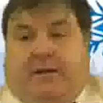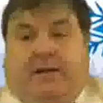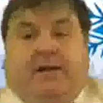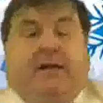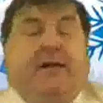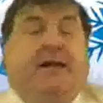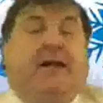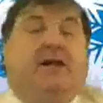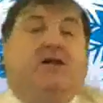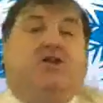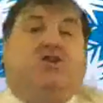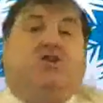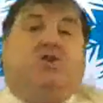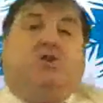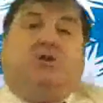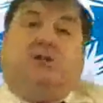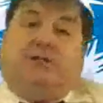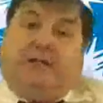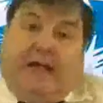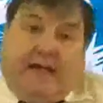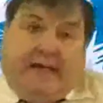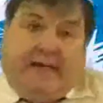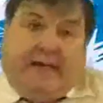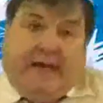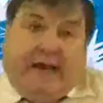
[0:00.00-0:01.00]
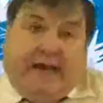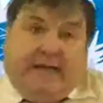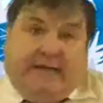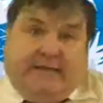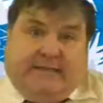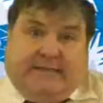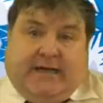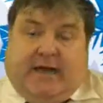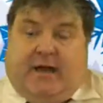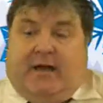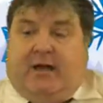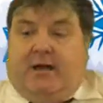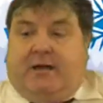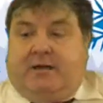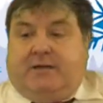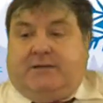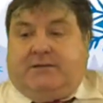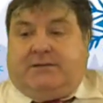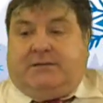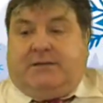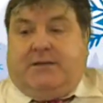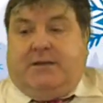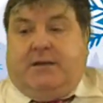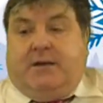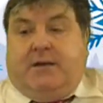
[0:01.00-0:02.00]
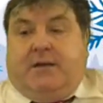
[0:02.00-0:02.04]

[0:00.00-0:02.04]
And here's your Sunday, stars.